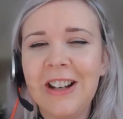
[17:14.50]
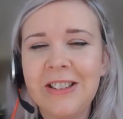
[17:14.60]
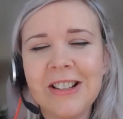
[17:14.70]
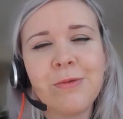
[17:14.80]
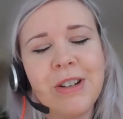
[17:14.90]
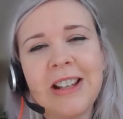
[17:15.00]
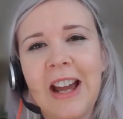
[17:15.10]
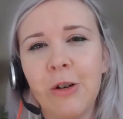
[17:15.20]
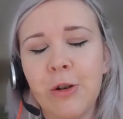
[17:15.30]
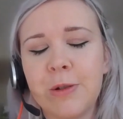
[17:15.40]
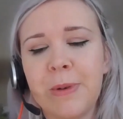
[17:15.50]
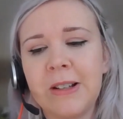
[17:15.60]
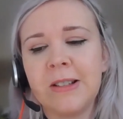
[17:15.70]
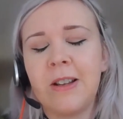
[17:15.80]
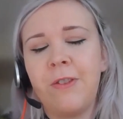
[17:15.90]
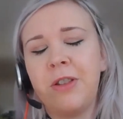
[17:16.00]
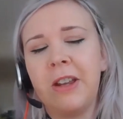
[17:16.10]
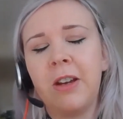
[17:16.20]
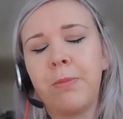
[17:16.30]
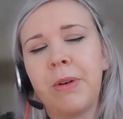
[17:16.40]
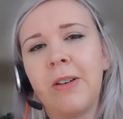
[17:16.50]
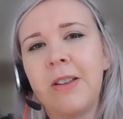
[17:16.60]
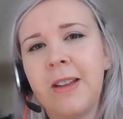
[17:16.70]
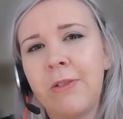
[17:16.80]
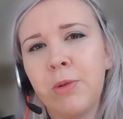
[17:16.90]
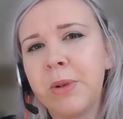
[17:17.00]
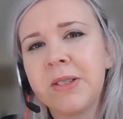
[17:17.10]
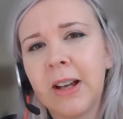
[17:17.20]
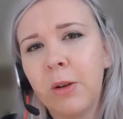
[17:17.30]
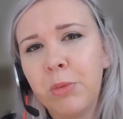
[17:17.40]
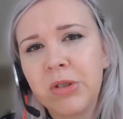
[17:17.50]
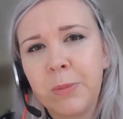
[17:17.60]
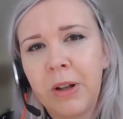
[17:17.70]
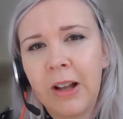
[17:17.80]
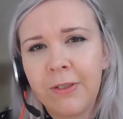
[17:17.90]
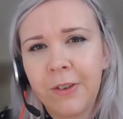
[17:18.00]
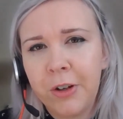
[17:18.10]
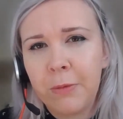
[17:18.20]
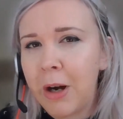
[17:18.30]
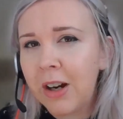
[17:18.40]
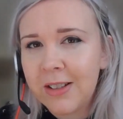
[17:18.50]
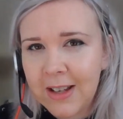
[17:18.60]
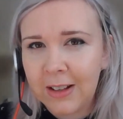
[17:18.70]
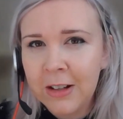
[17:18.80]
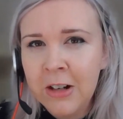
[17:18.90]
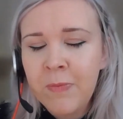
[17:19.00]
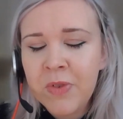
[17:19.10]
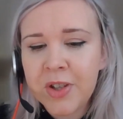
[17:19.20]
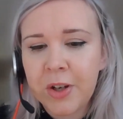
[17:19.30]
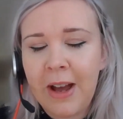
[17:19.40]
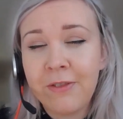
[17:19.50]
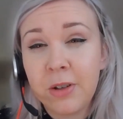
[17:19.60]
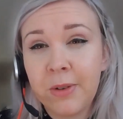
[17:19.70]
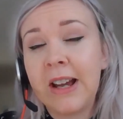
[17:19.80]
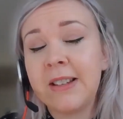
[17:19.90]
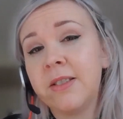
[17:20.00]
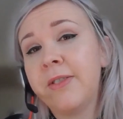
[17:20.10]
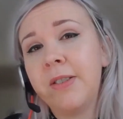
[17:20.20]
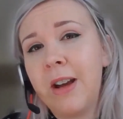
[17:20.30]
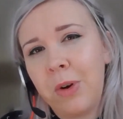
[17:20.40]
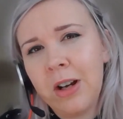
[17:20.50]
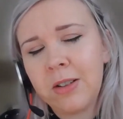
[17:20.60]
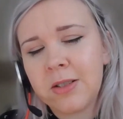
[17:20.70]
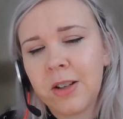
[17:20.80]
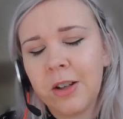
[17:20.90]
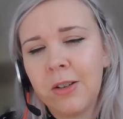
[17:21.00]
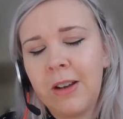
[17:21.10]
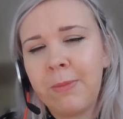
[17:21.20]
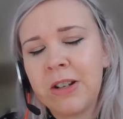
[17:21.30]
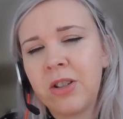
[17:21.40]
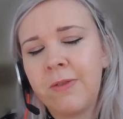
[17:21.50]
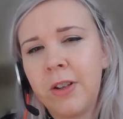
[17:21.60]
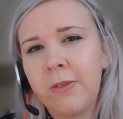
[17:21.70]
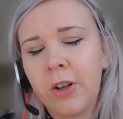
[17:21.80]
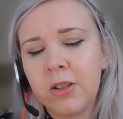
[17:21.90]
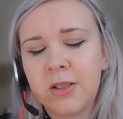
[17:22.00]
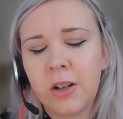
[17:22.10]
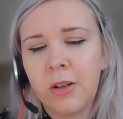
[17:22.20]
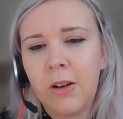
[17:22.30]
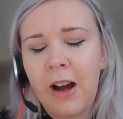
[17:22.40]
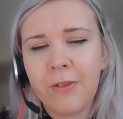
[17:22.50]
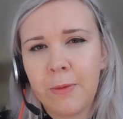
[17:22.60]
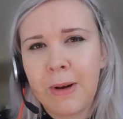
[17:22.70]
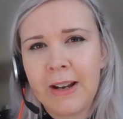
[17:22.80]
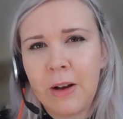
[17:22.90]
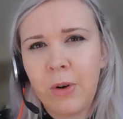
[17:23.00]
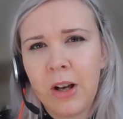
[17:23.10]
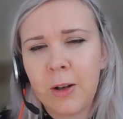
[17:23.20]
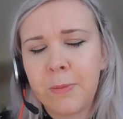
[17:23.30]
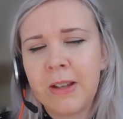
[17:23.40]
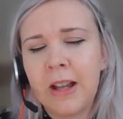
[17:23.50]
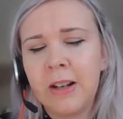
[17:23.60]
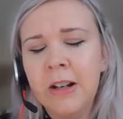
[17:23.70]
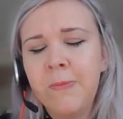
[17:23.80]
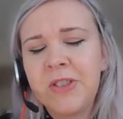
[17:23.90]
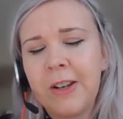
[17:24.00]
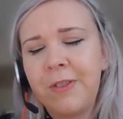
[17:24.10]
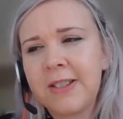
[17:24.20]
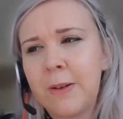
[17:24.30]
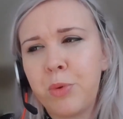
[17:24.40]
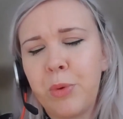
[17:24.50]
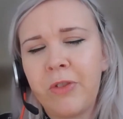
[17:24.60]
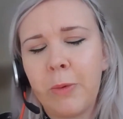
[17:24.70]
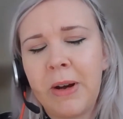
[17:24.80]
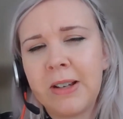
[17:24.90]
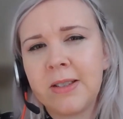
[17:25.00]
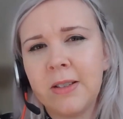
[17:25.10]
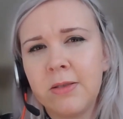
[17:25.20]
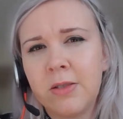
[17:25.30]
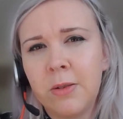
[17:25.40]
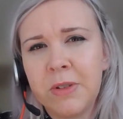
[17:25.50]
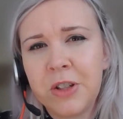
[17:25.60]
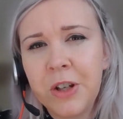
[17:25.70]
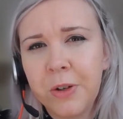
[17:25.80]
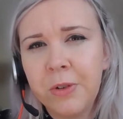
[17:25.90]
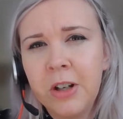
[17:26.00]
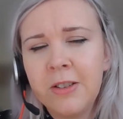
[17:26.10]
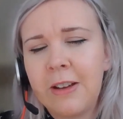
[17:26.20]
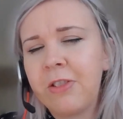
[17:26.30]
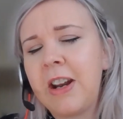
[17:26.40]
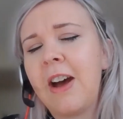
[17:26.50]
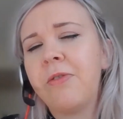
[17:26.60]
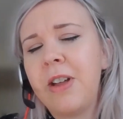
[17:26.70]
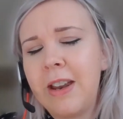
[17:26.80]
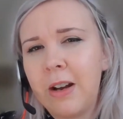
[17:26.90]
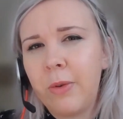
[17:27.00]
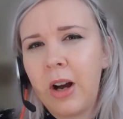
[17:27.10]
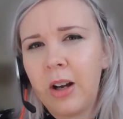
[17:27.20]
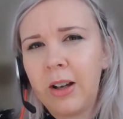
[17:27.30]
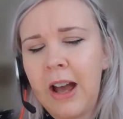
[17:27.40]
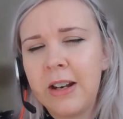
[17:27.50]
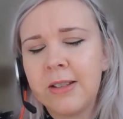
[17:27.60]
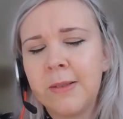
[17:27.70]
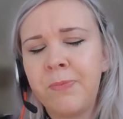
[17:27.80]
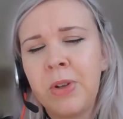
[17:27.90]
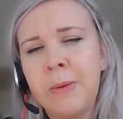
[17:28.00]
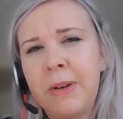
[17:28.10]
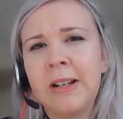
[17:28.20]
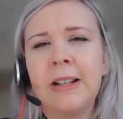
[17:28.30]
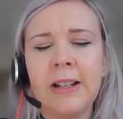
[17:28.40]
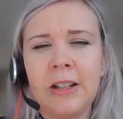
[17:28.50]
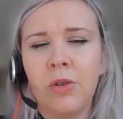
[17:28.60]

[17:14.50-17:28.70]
this really helps, because if you think about it, they're almost like a multiplier for your marketing. So everyone has their own network. So imagine if I've got my network, but then say, for example, we've got person number 2, they've got to have their network. And immediately